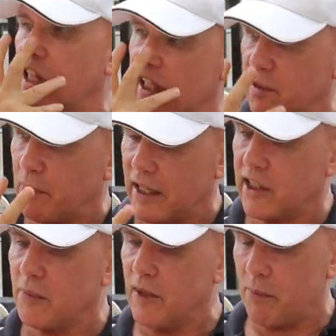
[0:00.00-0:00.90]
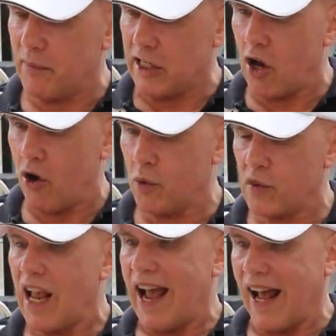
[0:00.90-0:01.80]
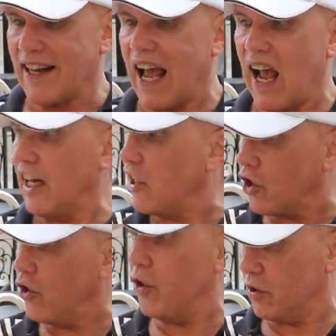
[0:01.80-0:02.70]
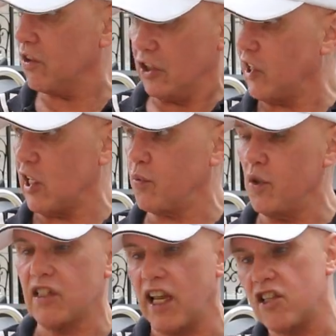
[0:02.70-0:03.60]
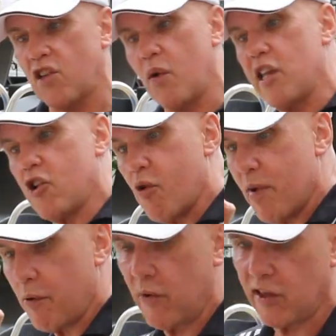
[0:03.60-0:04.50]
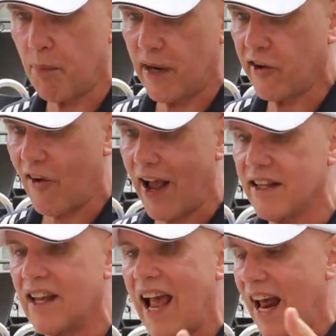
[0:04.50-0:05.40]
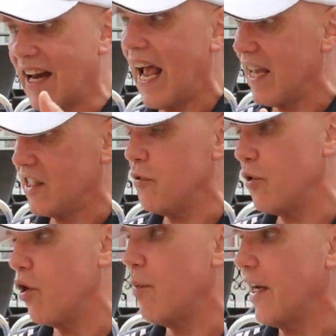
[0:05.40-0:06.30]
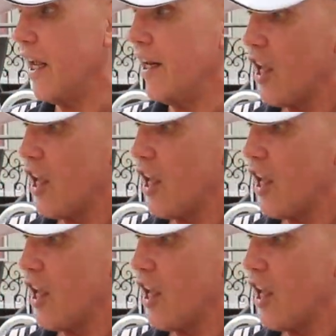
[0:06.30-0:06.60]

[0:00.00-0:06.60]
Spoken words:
that splattered me nose and that, and he thought this was it. So he come in with the big right, and as he was coming in,